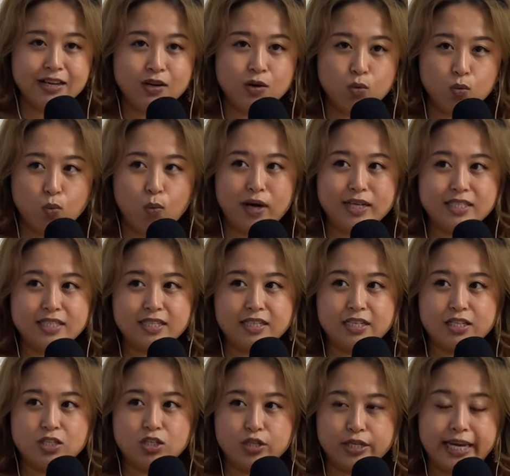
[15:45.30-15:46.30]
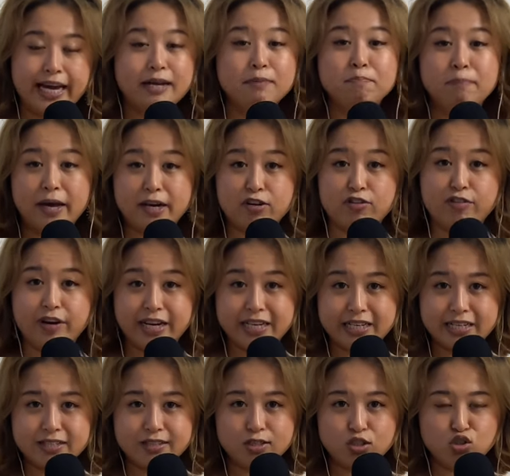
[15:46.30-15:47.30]
wanted to get better at
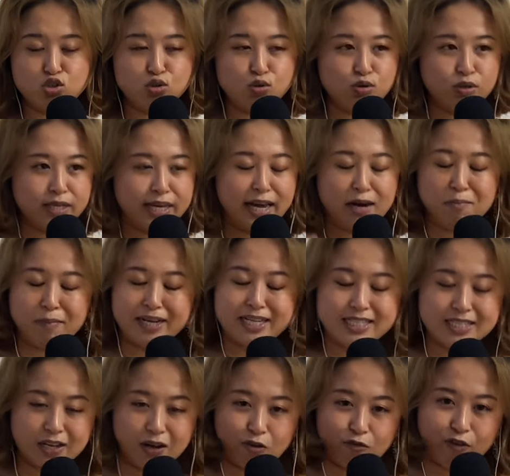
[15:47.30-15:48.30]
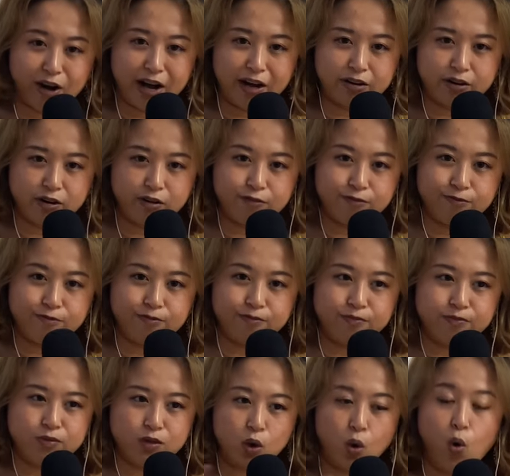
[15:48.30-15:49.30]
it, to get myself out of
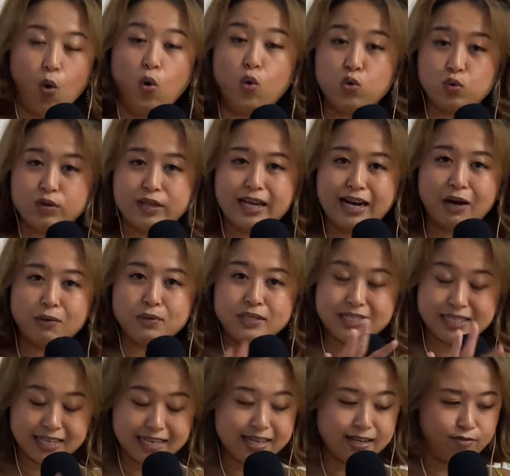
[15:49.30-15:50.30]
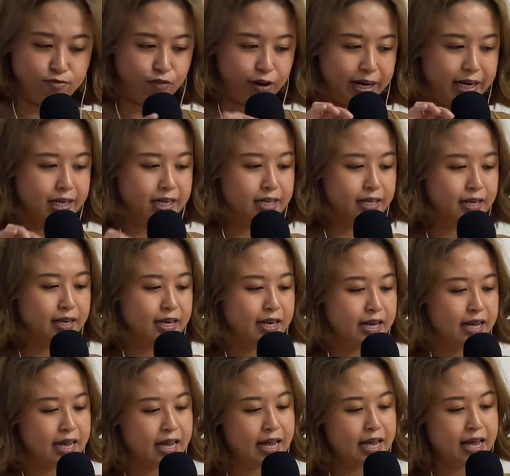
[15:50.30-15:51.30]
the hole that I was in, right?
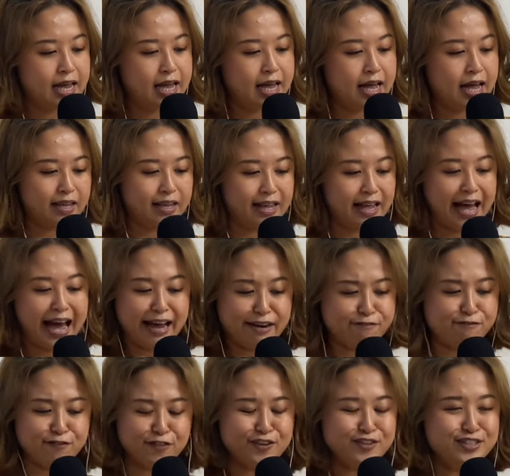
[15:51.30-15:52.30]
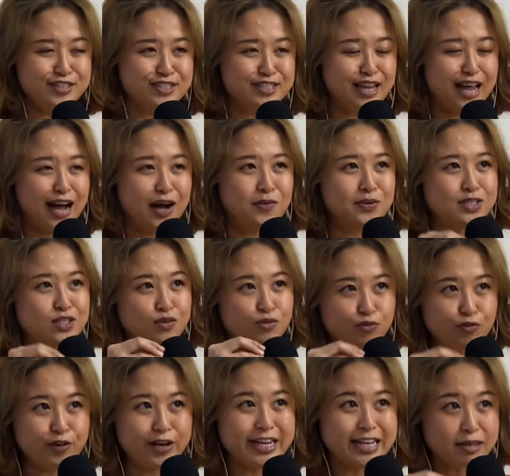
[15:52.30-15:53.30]
At first, I was
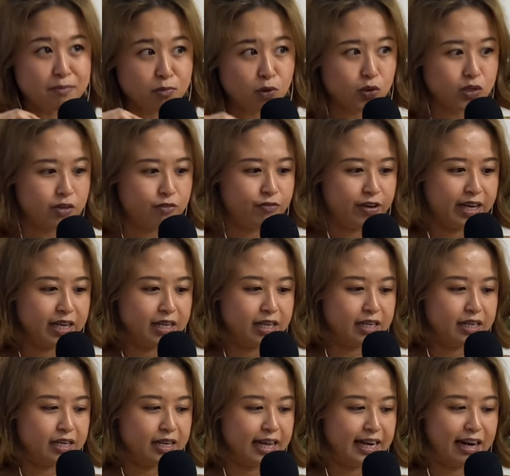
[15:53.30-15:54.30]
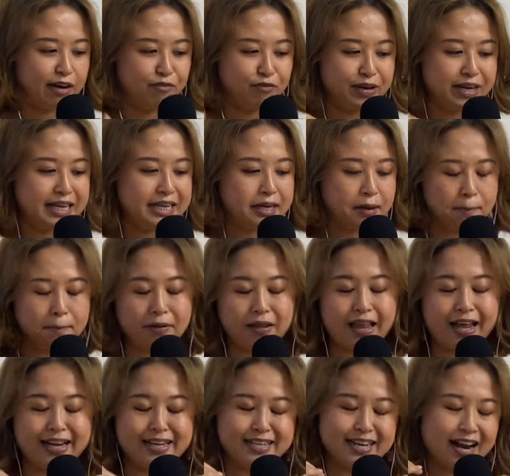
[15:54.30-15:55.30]
really motivated and I really
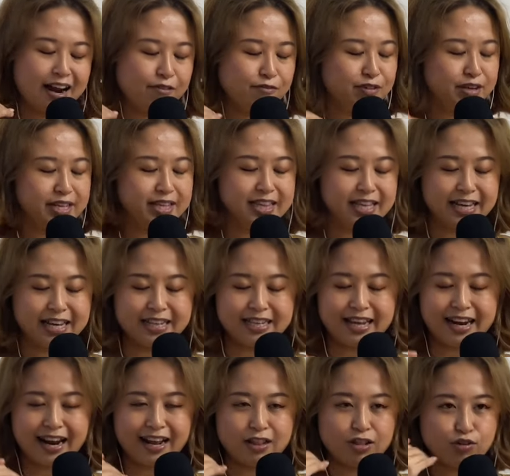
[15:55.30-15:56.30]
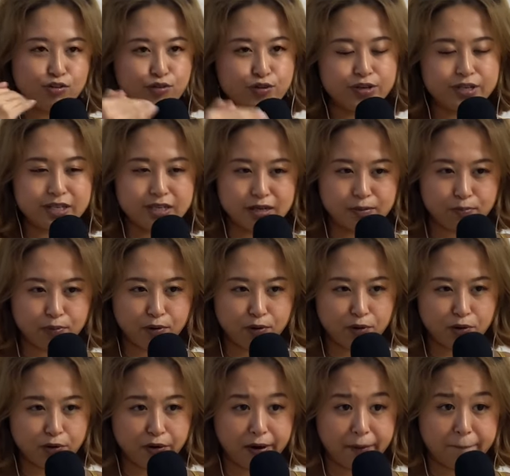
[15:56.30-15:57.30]
applied everything that I learned in the
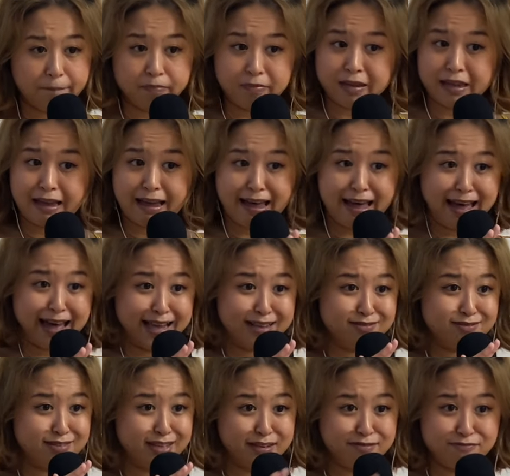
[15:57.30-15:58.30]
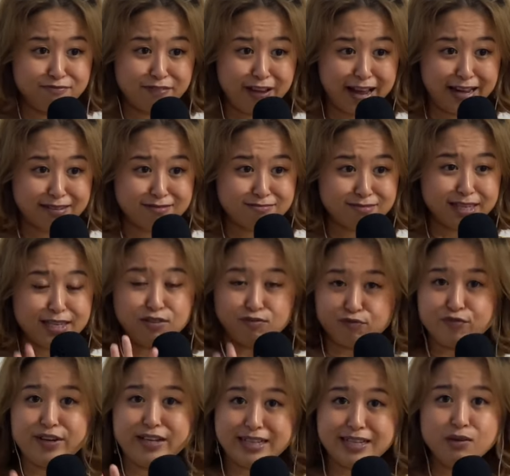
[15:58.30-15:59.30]
program. And in fact, it
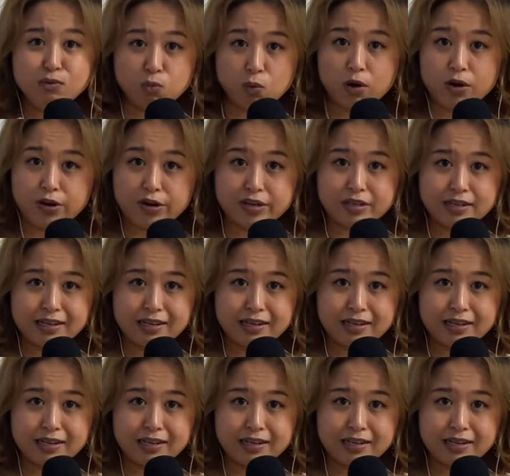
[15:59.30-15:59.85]
really worked.